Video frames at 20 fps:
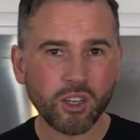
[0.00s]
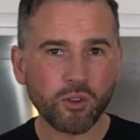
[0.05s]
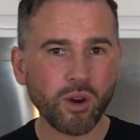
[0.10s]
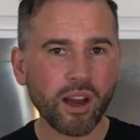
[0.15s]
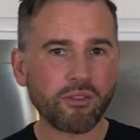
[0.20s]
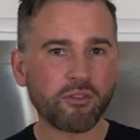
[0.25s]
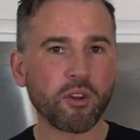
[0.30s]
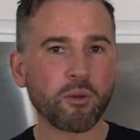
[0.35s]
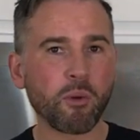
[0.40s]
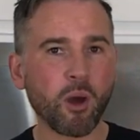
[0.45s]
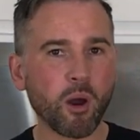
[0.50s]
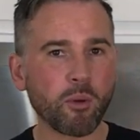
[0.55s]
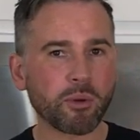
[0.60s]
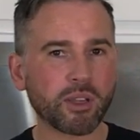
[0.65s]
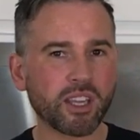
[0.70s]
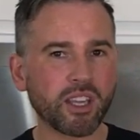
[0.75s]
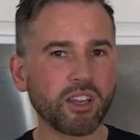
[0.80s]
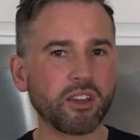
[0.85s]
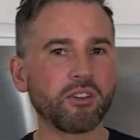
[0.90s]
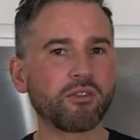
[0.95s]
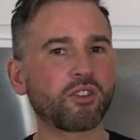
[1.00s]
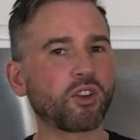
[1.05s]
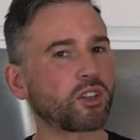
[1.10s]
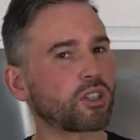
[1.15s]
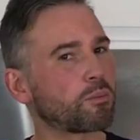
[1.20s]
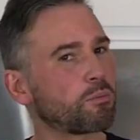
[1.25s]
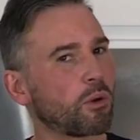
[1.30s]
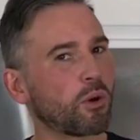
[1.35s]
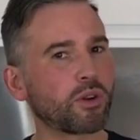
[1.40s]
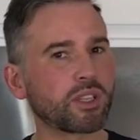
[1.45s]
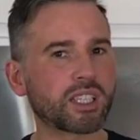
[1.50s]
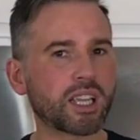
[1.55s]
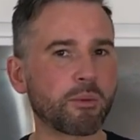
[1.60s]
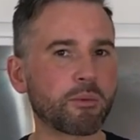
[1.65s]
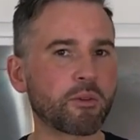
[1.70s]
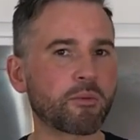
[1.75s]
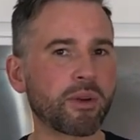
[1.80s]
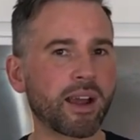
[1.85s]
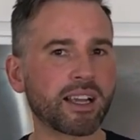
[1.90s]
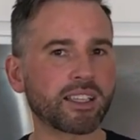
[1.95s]
Great for a barbecue. You've got the boys
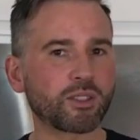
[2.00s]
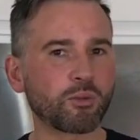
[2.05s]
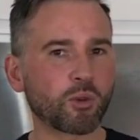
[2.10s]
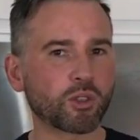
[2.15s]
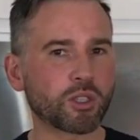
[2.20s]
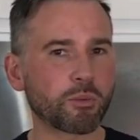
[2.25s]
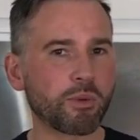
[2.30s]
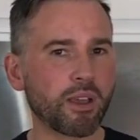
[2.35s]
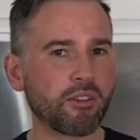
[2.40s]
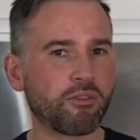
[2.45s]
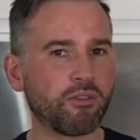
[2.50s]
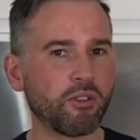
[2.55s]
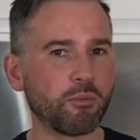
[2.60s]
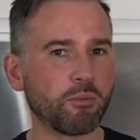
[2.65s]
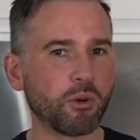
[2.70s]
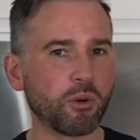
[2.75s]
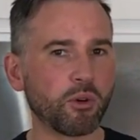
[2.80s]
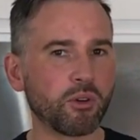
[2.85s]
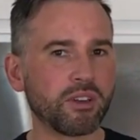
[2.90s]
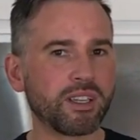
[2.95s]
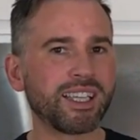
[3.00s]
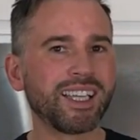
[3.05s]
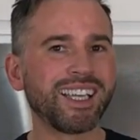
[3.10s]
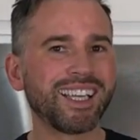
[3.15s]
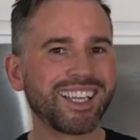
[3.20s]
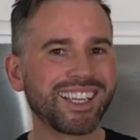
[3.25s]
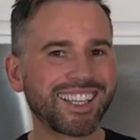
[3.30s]
coming around to watch a bit of football.